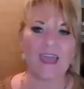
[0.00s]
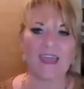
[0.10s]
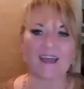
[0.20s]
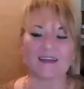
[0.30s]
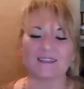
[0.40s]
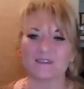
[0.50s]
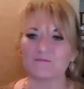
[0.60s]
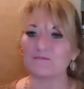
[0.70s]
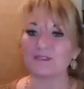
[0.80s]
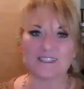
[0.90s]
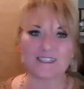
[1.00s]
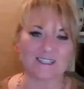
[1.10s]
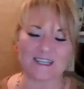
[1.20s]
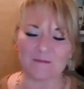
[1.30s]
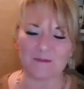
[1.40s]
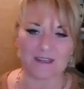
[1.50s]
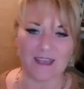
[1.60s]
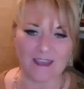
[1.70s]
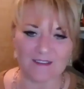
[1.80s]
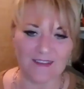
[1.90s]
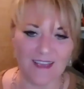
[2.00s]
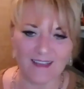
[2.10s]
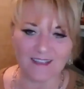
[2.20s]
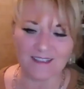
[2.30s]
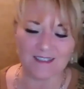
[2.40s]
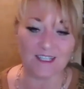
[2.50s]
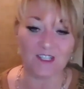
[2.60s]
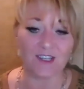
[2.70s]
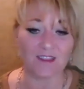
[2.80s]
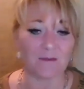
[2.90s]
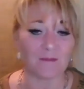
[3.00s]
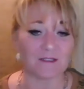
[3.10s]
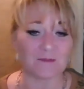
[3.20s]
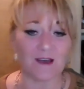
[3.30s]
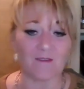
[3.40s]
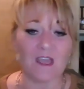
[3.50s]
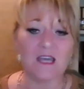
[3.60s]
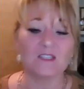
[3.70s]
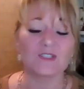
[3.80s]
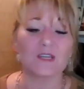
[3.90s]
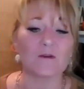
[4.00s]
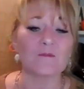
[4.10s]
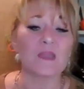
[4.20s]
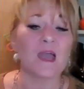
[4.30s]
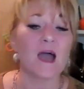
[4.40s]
and building a team and teaching them as well. So